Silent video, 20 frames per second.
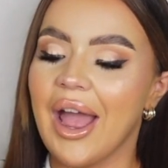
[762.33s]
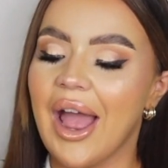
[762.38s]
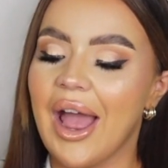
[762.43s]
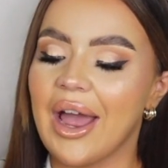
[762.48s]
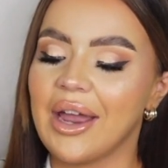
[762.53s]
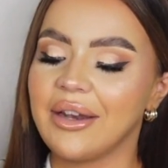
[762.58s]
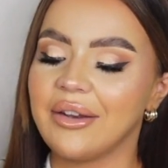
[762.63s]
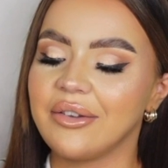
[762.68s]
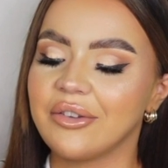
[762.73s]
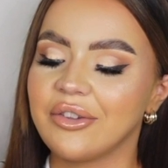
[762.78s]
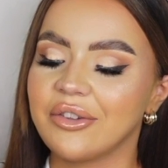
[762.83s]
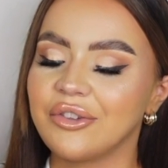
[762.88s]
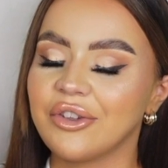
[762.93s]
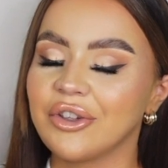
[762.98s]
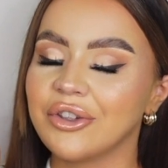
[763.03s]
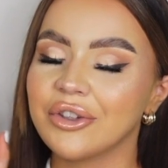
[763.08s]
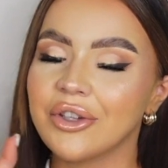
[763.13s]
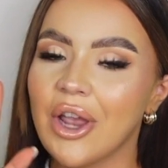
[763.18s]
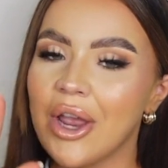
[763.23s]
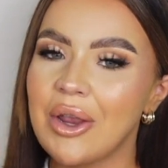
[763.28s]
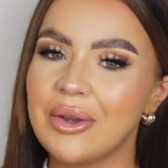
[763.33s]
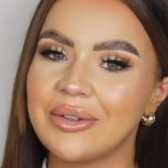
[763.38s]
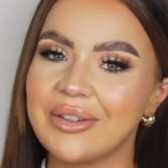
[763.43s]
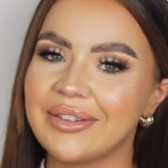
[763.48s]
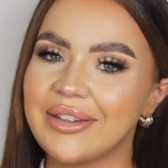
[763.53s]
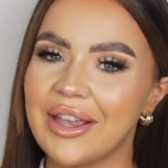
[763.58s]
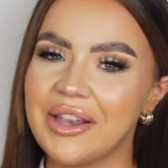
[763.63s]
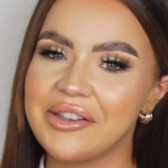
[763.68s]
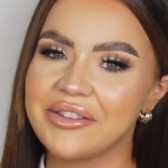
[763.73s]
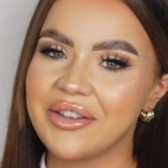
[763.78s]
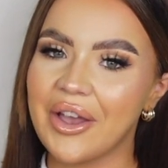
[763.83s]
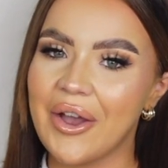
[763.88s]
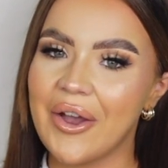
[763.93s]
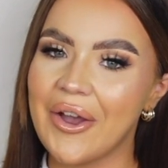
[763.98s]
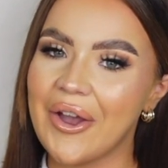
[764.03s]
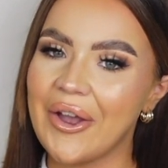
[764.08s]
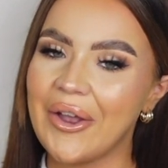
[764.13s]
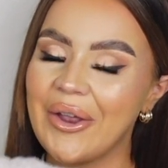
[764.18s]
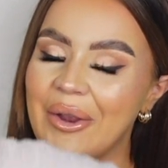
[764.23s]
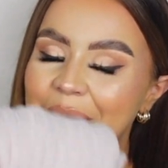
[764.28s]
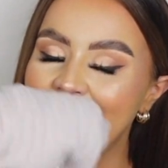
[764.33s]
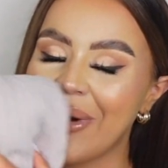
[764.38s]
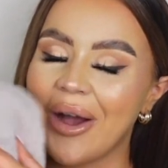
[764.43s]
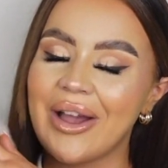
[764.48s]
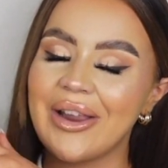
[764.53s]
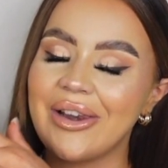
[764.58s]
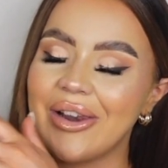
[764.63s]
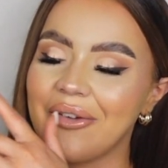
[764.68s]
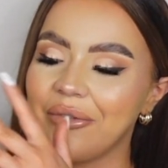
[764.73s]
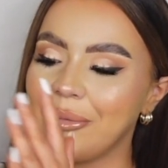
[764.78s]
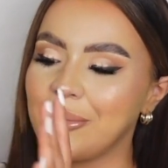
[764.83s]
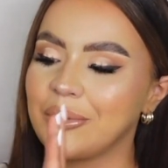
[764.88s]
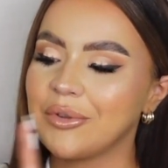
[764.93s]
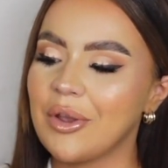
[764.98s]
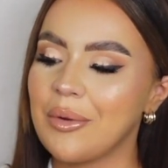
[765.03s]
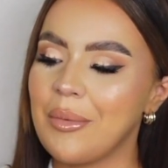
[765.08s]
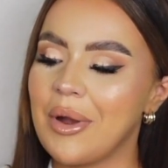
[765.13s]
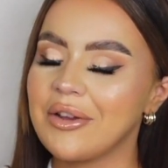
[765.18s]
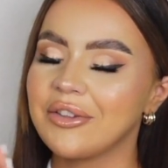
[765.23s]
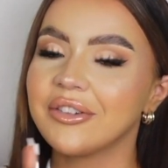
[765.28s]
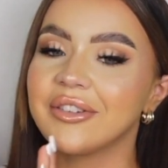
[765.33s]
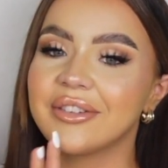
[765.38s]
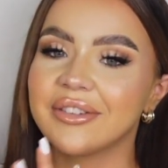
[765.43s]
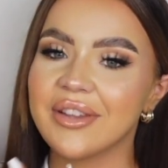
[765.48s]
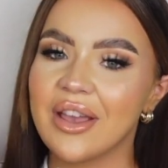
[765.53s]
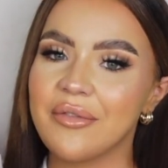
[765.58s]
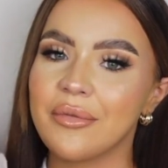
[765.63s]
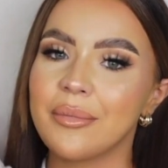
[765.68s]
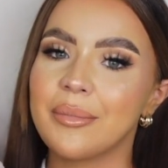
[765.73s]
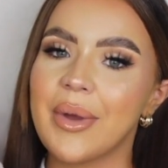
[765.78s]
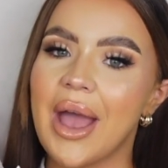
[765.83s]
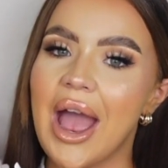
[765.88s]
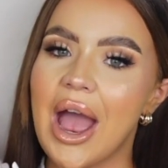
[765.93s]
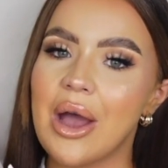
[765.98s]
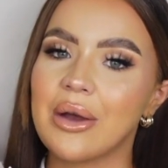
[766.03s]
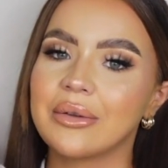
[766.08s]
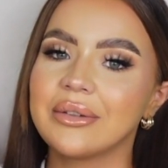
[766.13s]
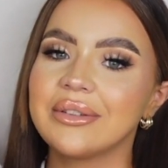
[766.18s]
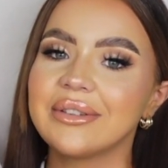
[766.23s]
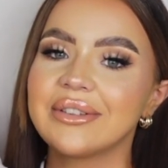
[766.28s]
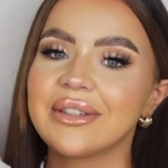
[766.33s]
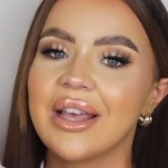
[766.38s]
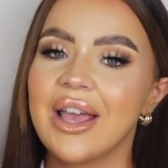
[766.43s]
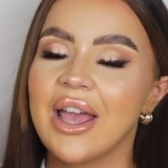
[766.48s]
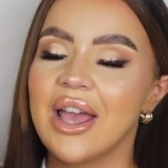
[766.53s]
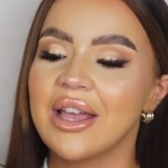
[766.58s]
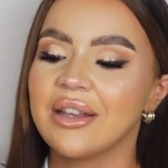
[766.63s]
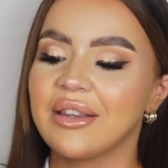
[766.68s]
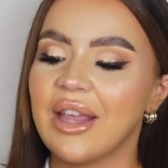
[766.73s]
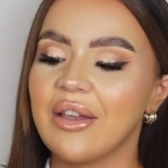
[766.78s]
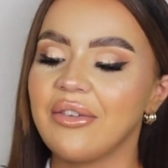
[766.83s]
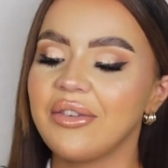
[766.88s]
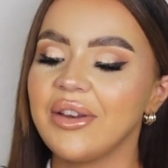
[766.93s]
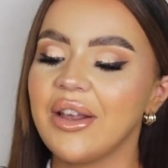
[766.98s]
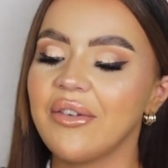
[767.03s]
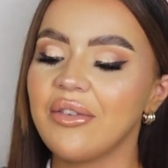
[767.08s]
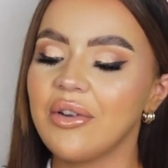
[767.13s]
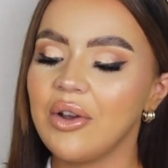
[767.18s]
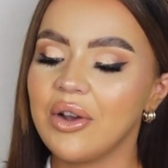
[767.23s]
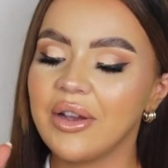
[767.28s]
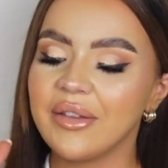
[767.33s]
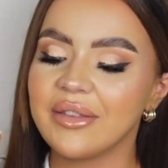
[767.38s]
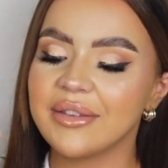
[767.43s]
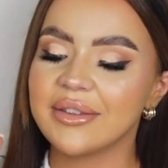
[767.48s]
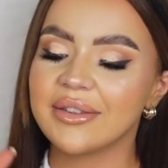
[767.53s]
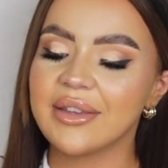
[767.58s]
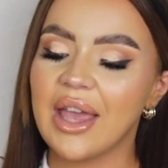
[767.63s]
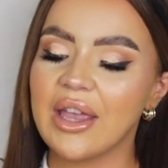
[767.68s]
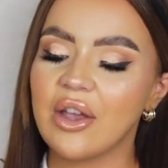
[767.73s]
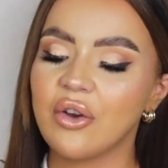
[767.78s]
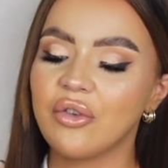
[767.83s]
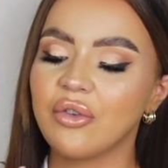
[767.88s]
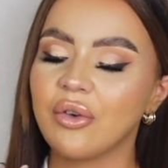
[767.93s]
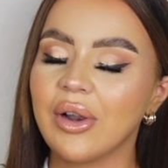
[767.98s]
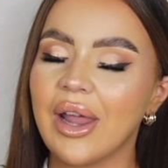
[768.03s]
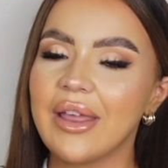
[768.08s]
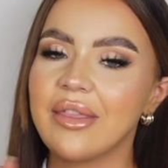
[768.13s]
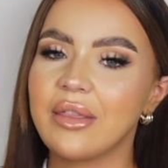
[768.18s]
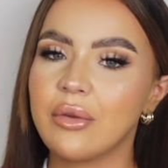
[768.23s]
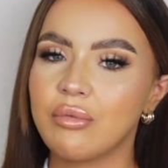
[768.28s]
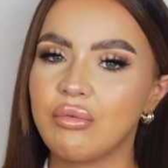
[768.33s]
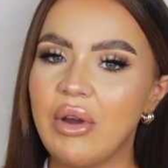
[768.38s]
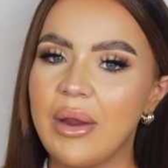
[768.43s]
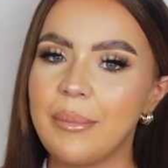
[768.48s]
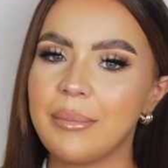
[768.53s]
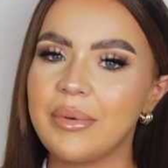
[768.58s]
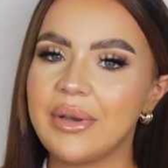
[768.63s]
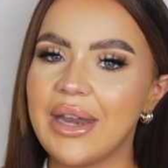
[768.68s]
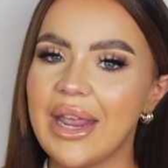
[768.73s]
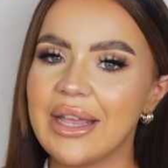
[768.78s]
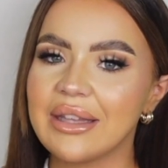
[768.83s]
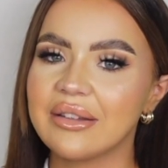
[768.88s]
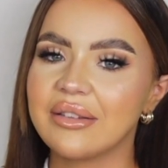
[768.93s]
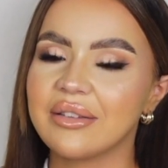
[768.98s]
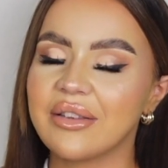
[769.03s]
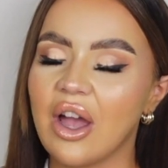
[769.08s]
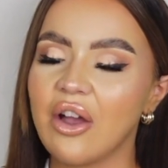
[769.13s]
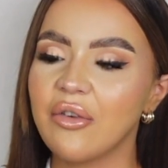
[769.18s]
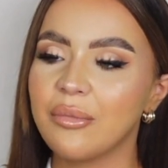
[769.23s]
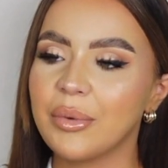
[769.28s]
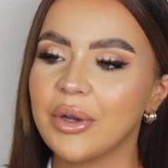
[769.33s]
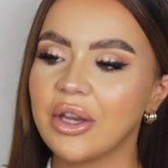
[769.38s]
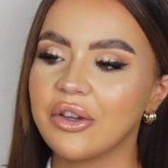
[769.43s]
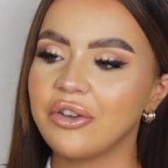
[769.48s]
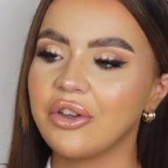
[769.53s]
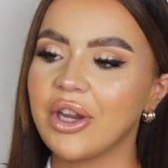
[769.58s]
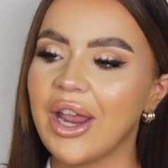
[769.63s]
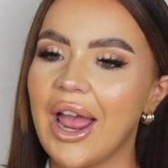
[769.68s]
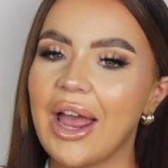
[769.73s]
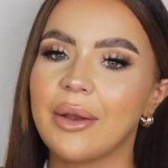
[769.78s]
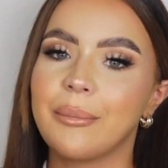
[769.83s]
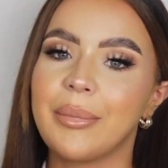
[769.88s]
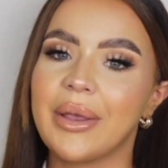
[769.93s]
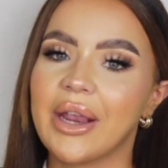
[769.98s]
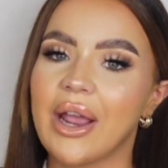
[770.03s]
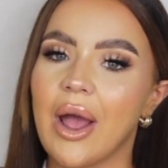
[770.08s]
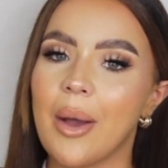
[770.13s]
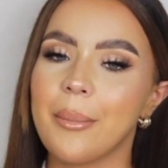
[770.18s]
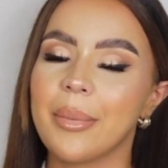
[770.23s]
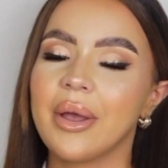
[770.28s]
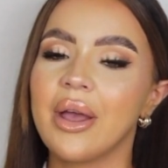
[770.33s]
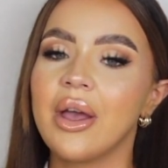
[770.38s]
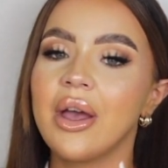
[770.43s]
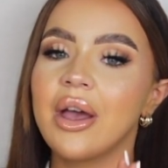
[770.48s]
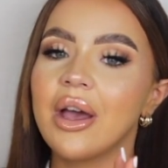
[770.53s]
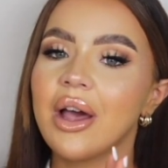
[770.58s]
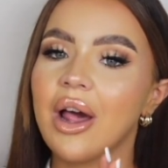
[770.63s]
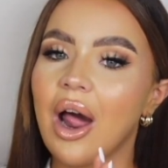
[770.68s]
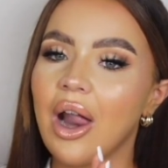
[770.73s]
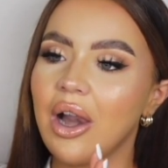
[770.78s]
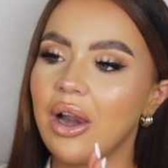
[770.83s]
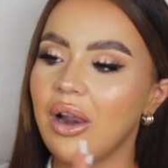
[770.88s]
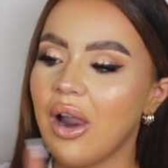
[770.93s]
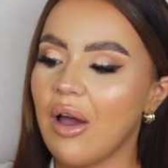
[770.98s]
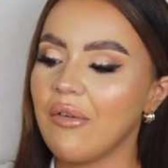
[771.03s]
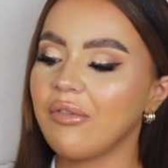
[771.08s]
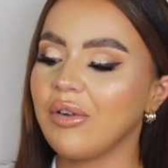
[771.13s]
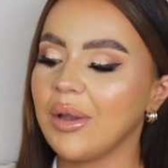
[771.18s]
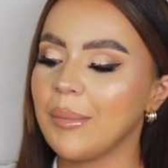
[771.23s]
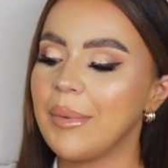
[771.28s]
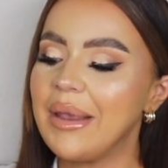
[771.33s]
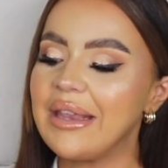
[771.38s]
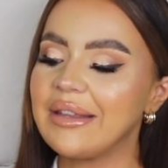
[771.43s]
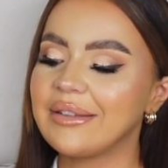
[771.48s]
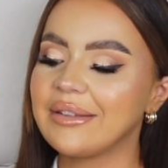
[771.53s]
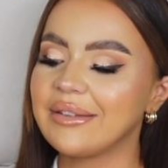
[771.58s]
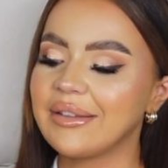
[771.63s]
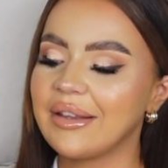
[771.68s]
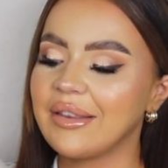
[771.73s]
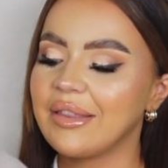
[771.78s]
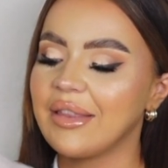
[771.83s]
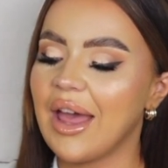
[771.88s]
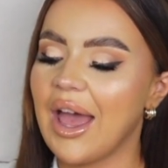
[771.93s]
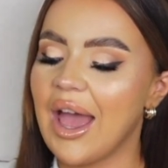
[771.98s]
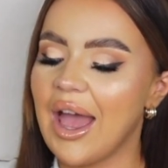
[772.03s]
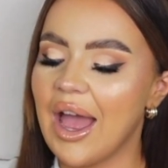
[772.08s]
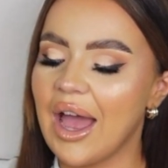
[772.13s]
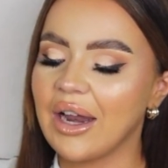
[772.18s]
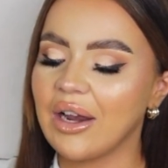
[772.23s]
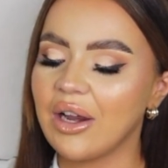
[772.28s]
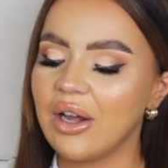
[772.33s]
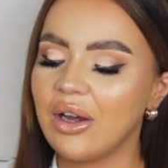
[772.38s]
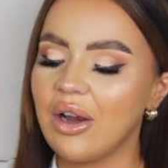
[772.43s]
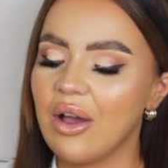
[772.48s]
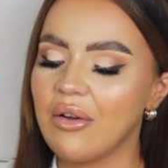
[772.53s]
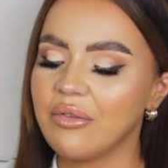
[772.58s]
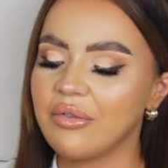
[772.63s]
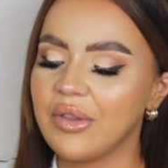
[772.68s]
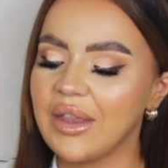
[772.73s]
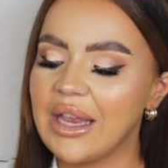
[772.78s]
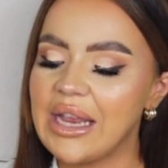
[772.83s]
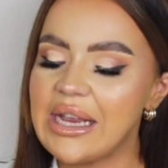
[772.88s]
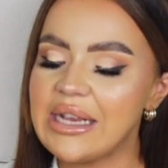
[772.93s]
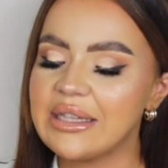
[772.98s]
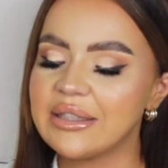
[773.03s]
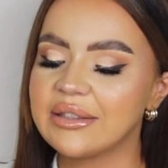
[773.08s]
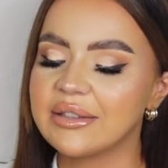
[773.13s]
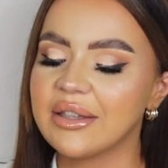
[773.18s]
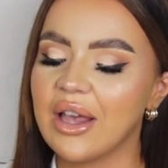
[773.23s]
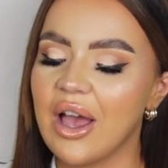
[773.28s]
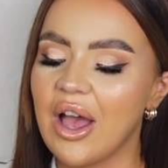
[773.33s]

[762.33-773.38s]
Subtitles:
and just cozy days at home. I love them so much. And £7. Definitely have a look in the sale for like the rib knit stuff, because you can pick up lovely pieces in there, and I love these